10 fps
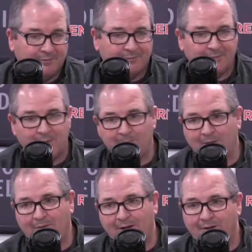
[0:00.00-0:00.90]
would it
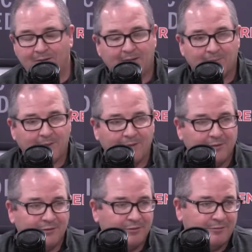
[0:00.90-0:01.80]
be great? Yeah, but
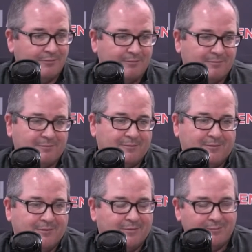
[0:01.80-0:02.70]
is it?
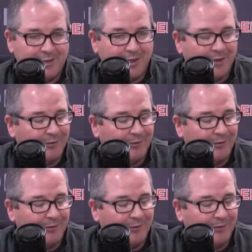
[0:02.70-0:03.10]
We can't